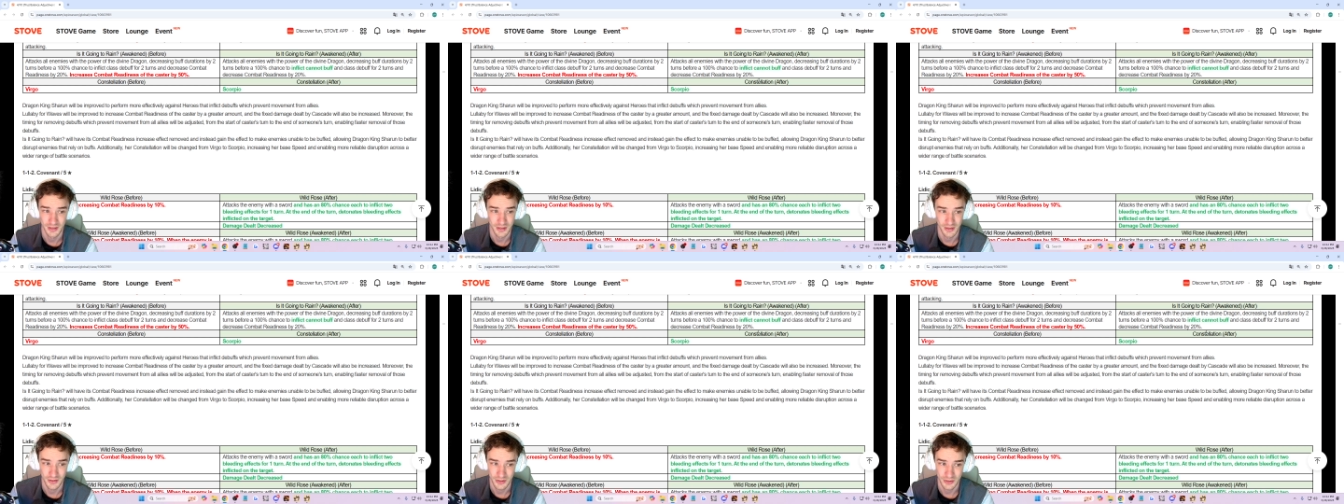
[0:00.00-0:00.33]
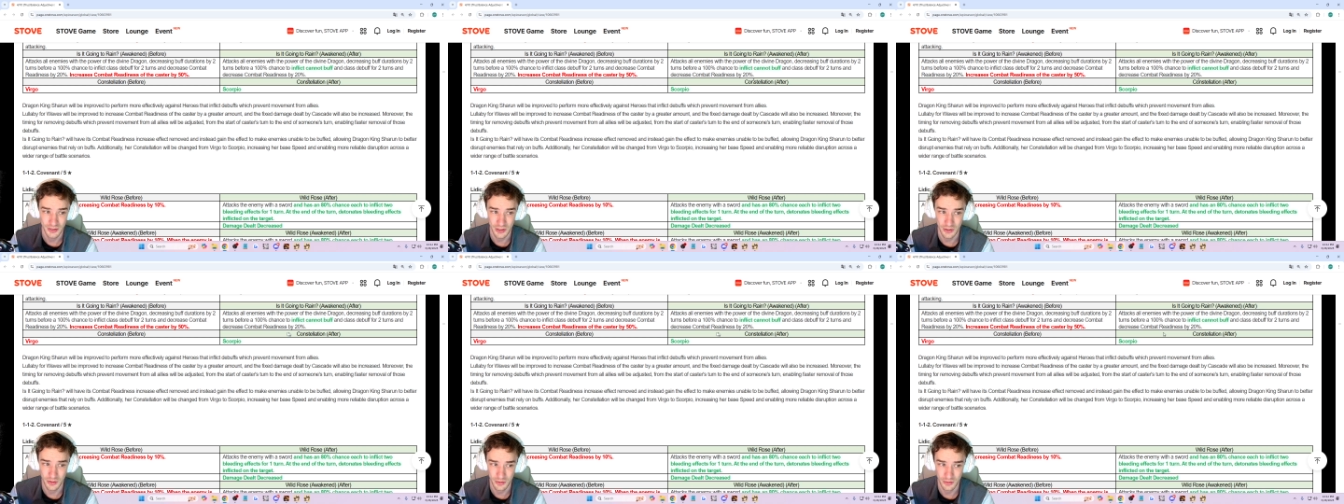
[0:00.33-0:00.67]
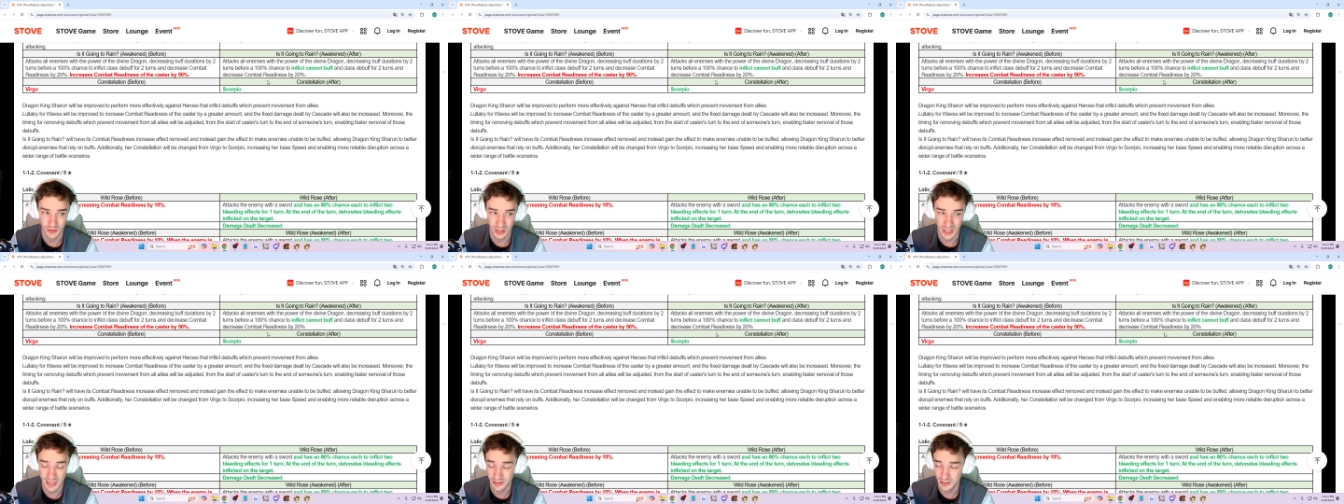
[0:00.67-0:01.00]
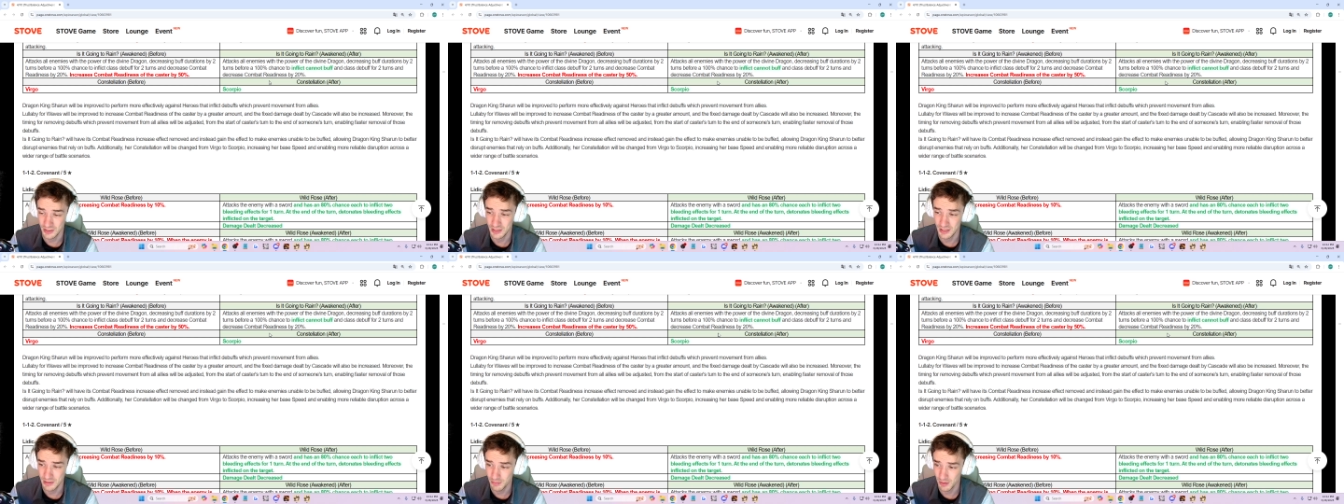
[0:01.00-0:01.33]
So class
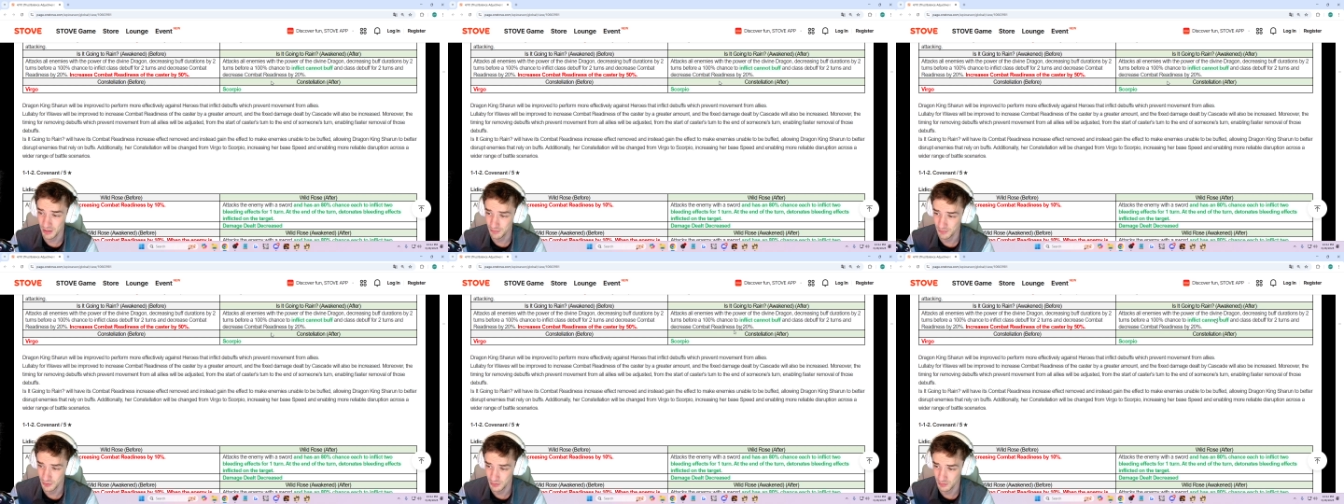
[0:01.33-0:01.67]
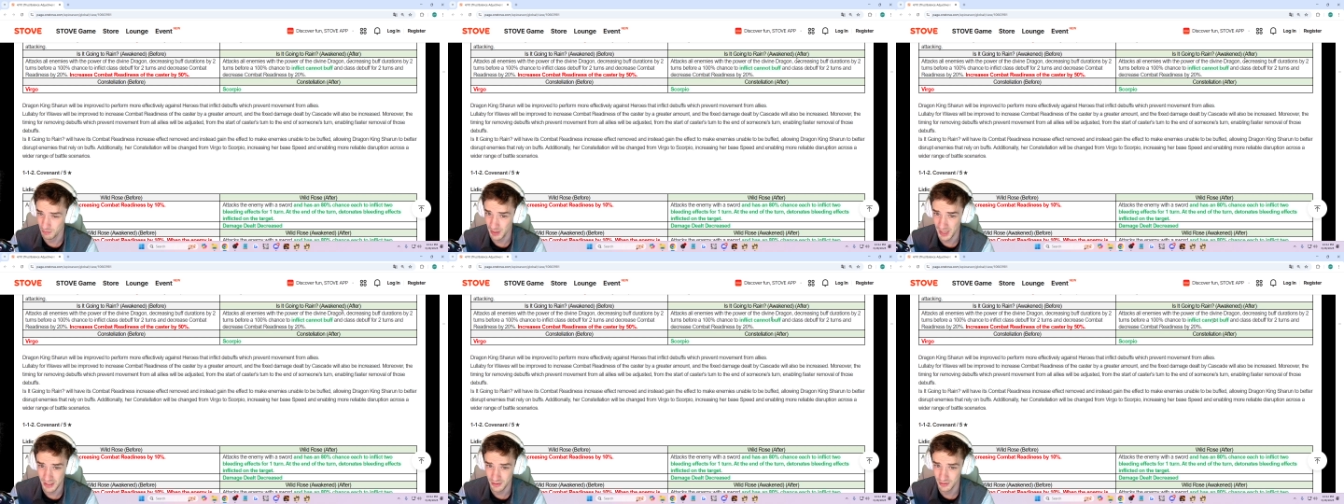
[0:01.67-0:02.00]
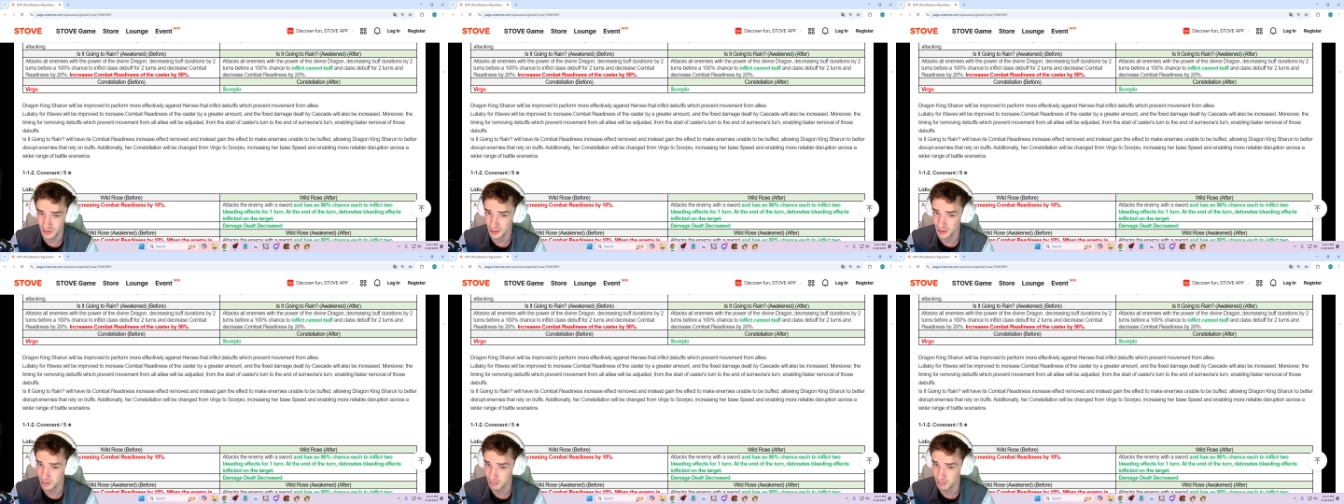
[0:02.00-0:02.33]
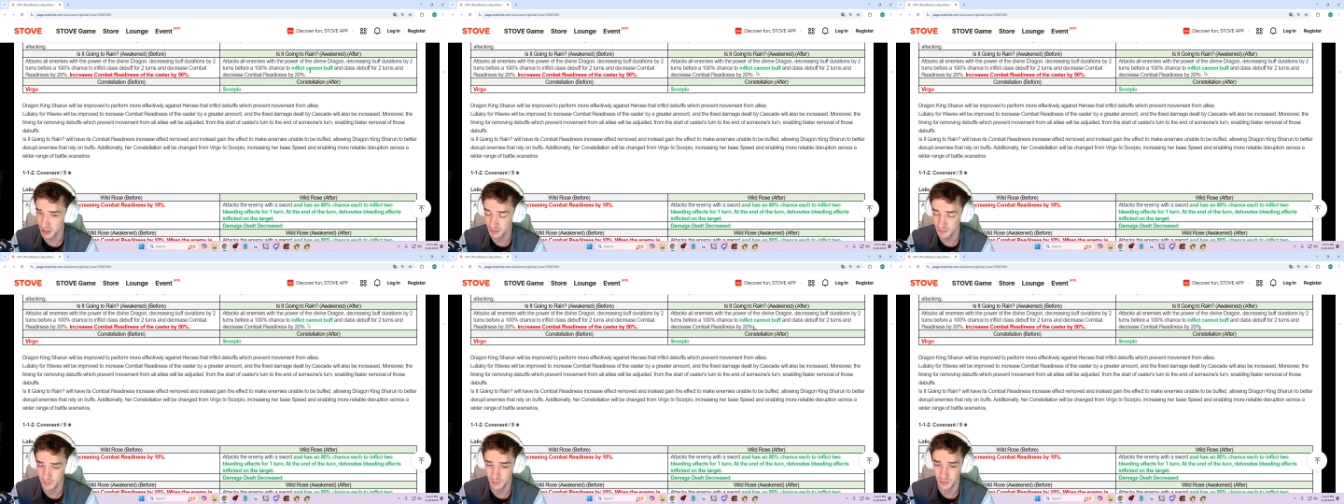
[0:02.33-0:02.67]
debuff was better than
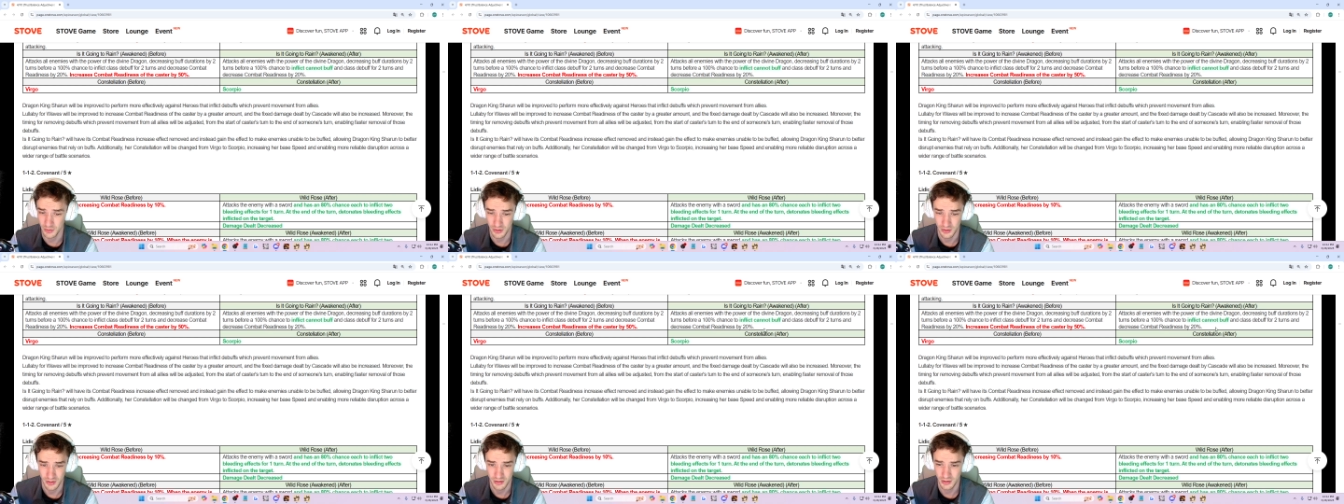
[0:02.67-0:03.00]
unbuffable.